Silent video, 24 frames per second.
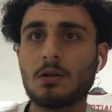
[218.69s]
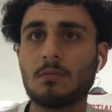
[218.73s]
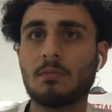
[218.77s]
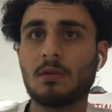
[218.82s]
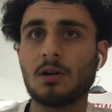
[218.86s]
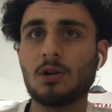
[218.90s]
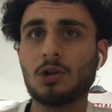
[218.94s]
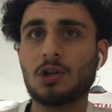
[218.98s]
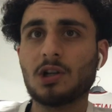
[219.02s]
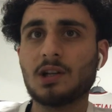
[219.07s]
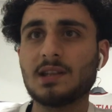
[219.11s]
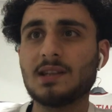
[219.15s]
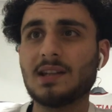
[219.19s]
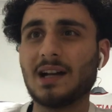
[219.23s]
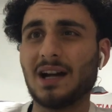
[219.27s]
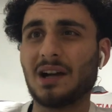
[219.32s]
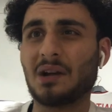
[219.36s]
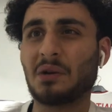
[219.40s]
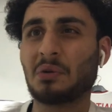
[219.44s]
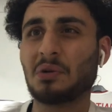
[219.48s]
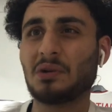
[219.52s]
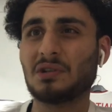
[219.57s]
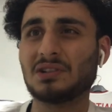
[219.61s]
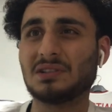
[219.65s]
But look at
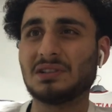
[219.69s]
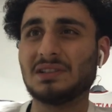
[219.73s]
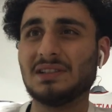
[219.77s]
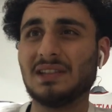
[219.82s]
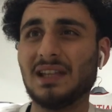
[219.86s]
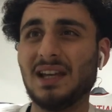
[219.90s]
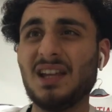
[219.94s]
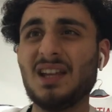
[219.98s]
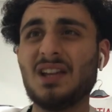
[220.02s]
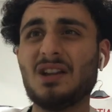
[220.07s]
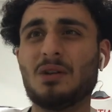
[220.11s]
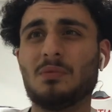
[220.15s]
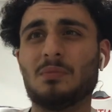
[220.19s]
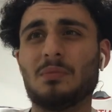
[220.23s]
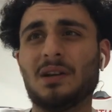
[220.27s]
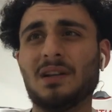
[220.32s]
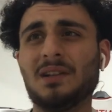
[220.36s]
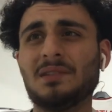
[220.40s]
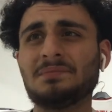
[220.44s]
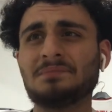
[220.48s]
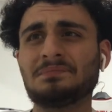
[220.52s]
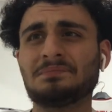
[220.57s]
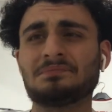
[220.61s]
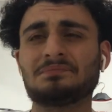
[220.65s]
that cross. Damn,
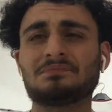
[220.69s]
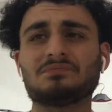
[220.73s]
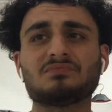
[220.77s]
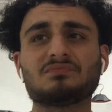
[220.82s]
man.